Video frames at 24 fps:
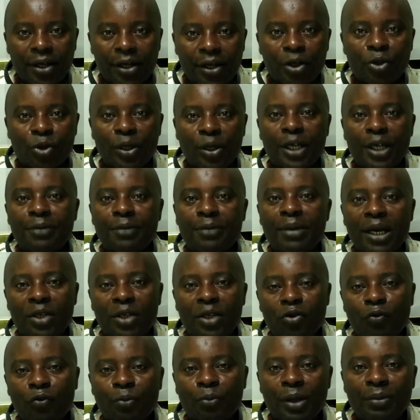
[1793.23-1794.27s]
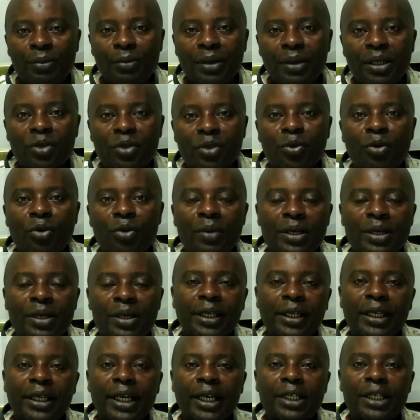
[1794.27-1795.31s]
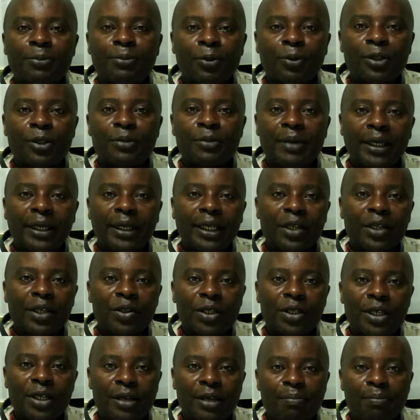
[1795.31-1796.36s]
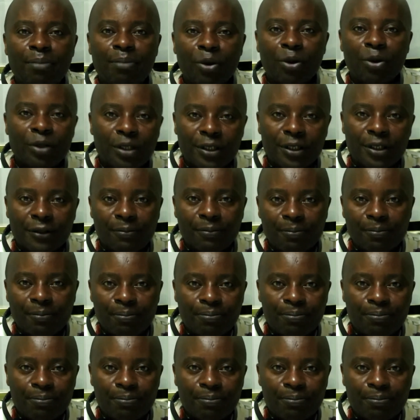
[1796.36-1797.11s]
To get the balance of payments, we normally take exports minus imports.